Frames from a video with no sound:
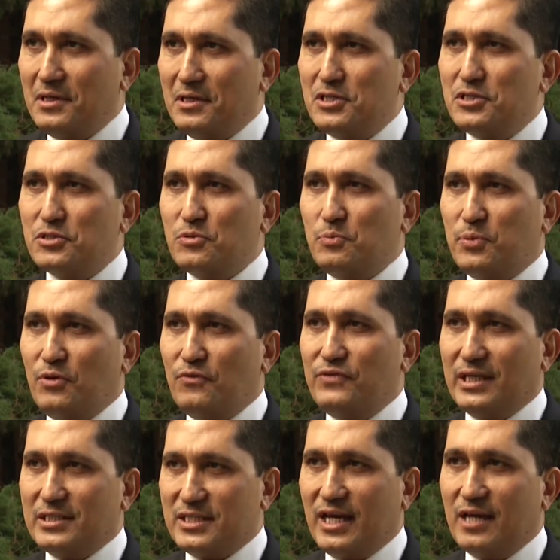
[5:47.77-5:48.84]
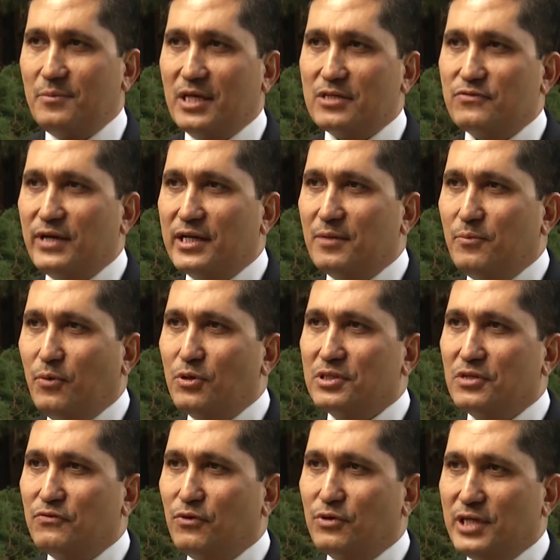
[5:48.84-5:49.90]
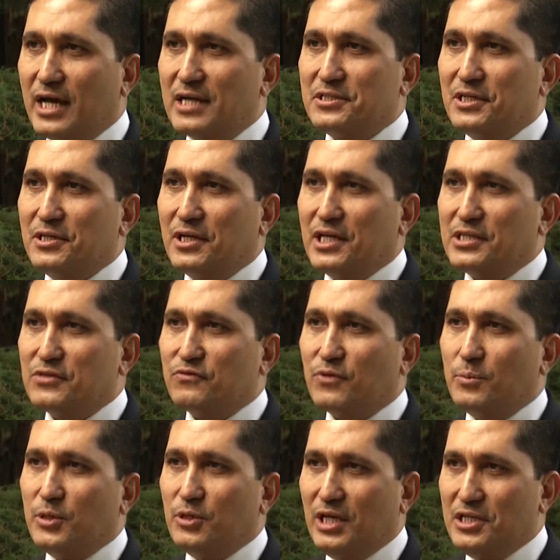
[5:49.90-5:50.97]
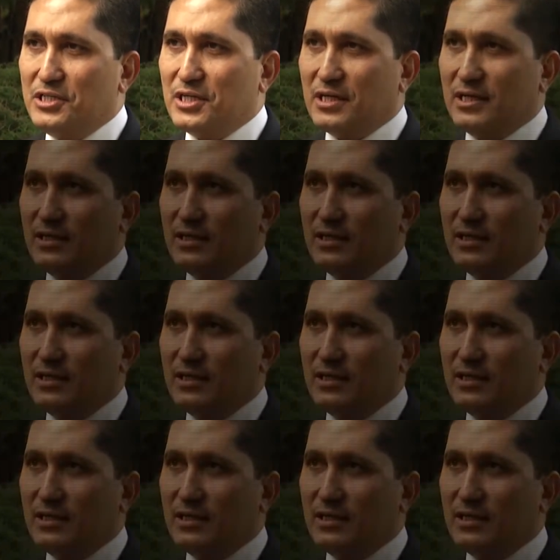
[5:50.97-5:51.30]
This is to prove that Serbia is very important for young generation from Indonesia.